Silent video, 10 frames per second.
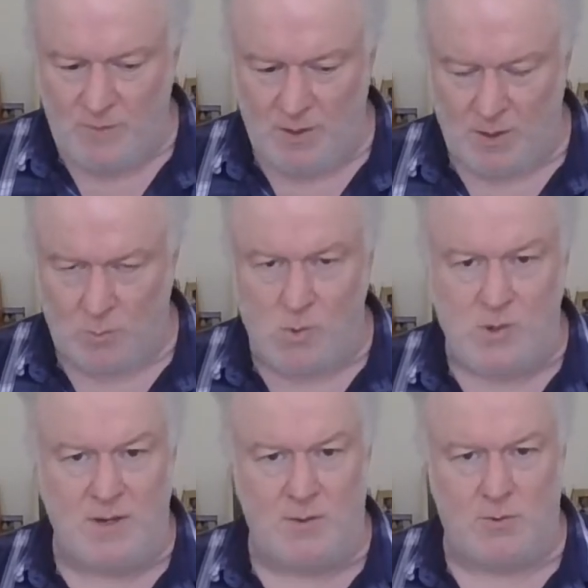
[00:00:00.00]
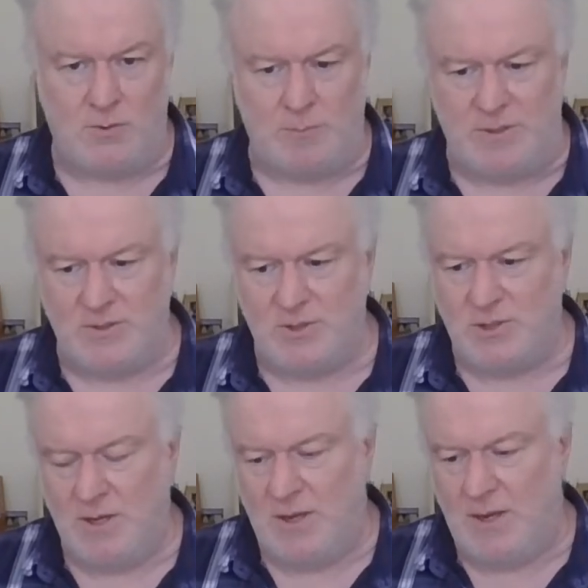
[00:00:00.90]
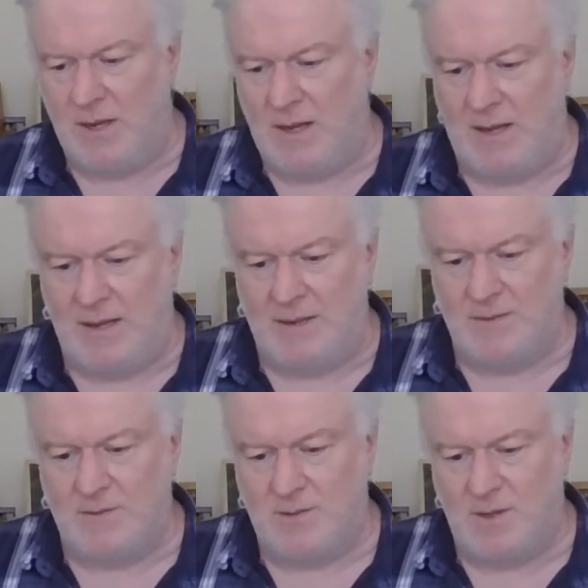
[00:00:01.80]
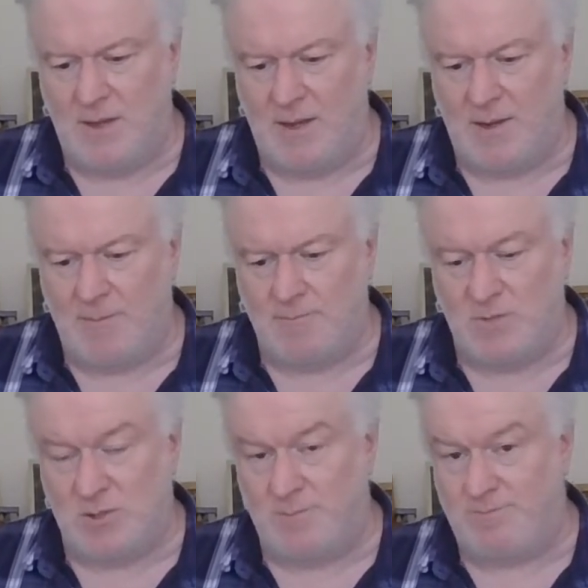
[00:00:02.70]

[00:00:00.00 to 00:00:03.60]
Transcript: walking along the beach, and just